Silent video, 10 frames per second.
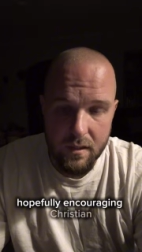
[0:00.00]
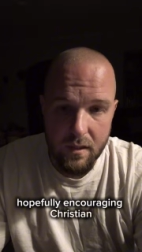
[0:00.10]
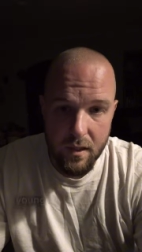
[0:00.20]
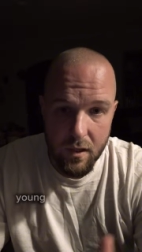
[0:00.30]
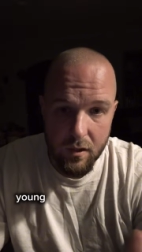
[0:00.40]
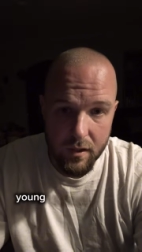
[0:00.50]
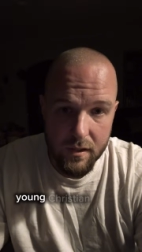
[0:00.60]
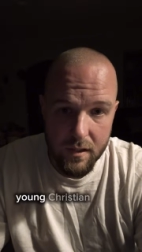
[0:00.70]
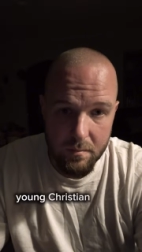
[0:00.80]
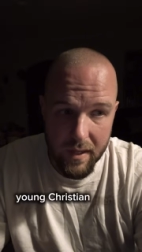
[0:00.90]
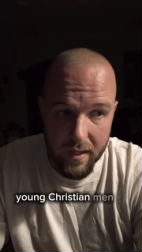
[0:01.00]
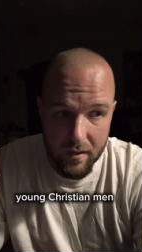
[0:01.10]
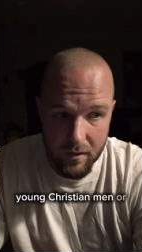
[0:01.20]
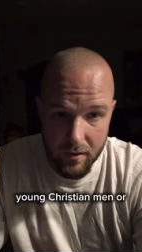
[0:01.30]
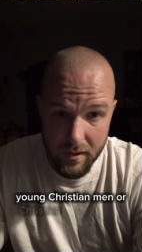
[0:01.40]
young Christian men
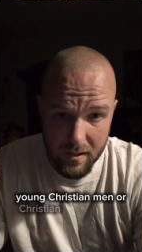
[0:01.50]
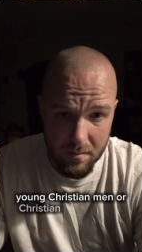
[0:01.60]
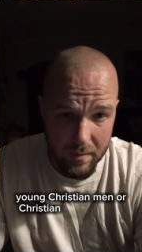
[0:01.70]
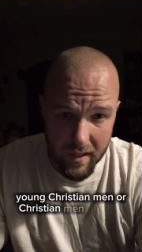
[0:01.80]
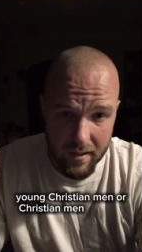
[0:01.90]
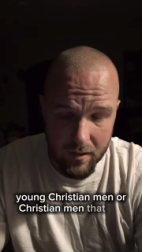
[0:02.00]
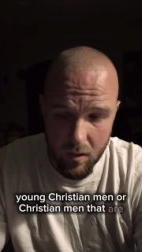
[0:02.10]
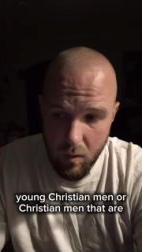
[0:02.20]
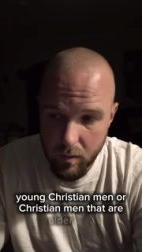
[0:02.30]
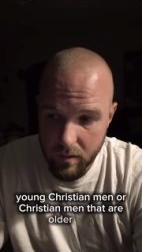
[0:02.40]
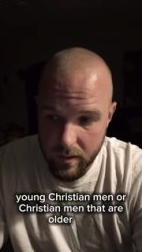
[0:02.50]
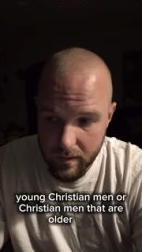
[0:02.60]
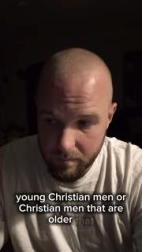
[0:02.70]
or Christian men that are older that